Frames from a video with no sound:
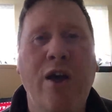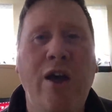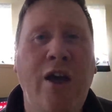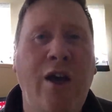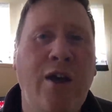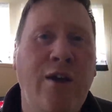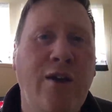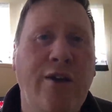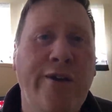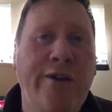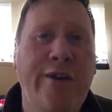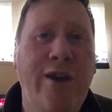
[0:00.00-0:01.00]
Uh,
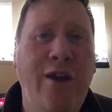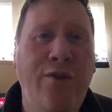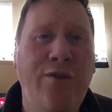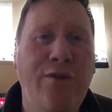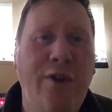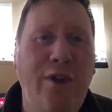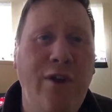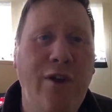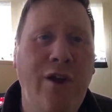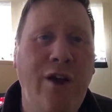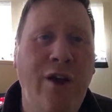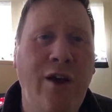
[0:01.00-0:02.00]
if
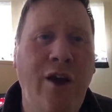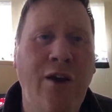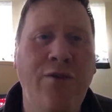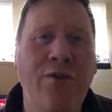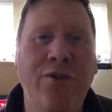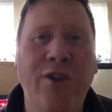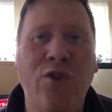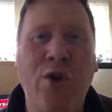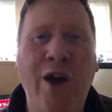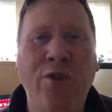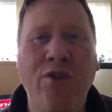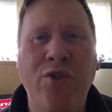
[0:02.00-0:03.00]
and the
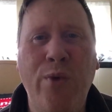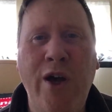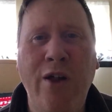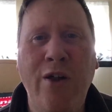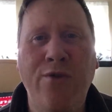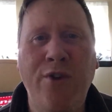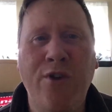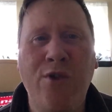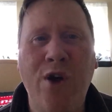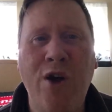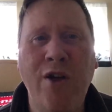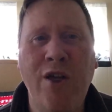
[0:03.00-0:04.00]
groundswell for
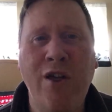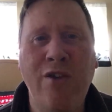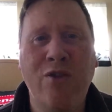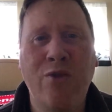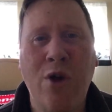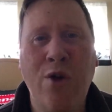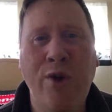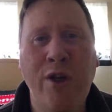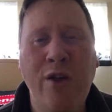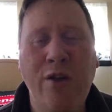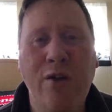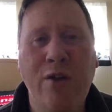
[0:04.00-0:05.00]
Kroenke is
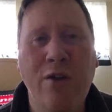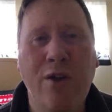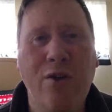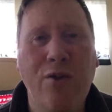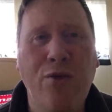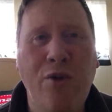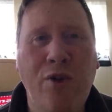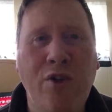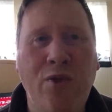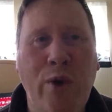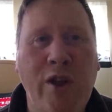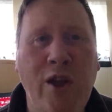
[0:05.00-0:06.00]
growing through
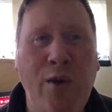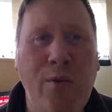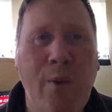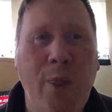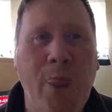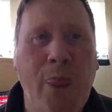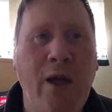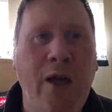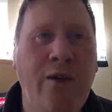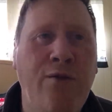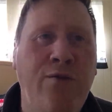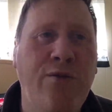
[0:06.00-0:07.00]
this window.
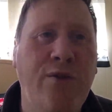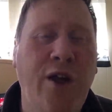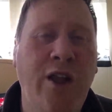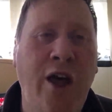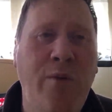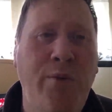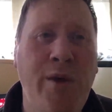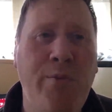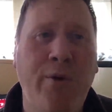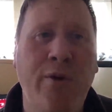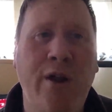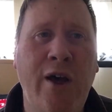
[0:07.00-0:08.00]
A lot of
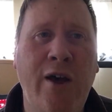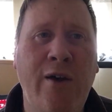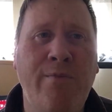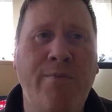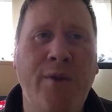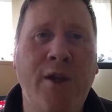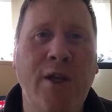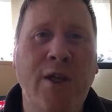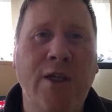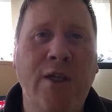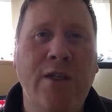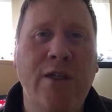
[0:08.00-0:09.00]
people
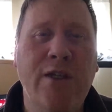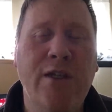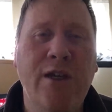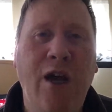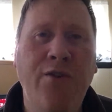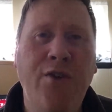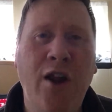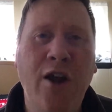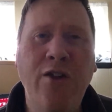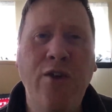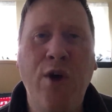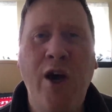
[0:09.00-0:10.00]
have got
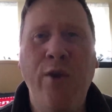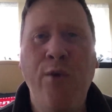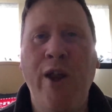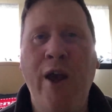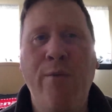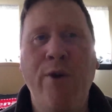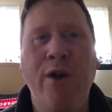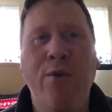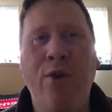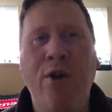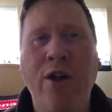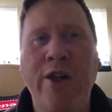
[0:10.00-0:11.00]
on the ride with Emery.
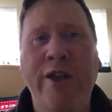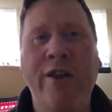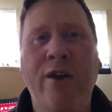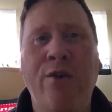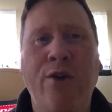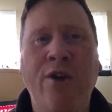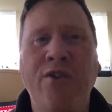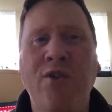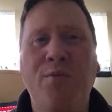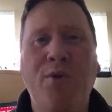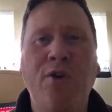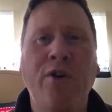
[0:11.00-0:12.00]
We're all in there. We're all
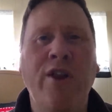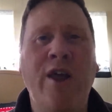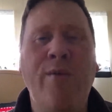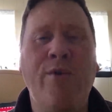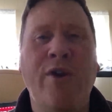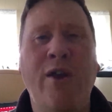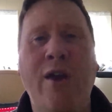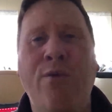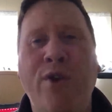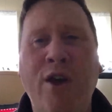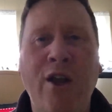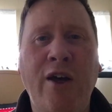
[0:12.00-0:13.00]
supporting Emery,
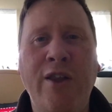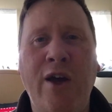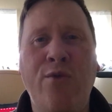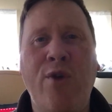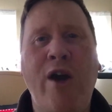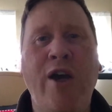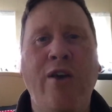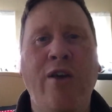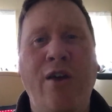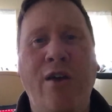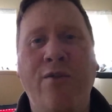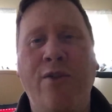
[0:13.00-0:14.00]
and we got on that
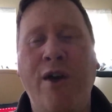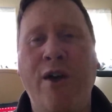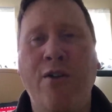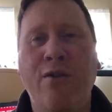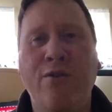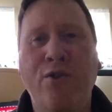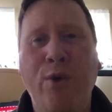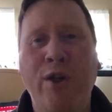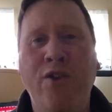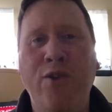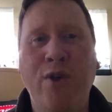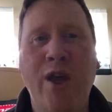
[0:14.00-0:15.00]
ride of
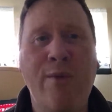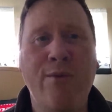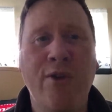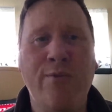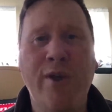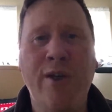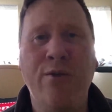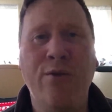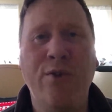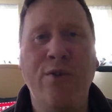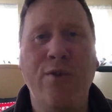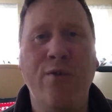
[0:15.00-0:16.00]
22 games
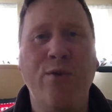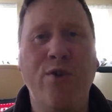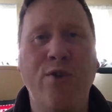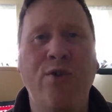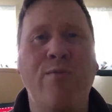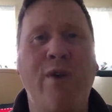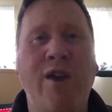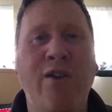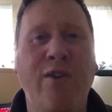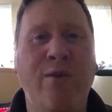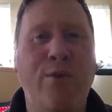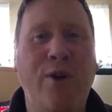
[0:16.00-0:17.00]
unbeaten, which was amazing.